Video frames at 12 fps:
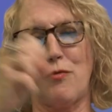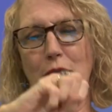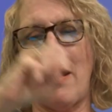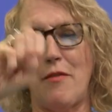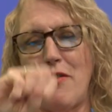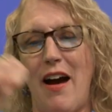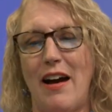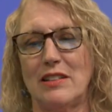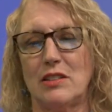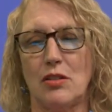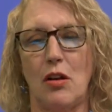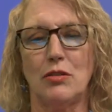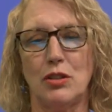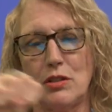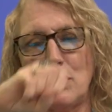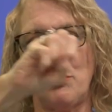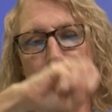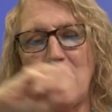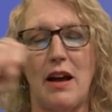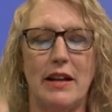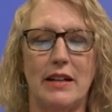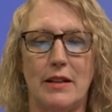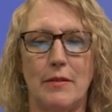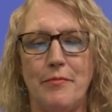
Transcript: of hot salsas to put on it.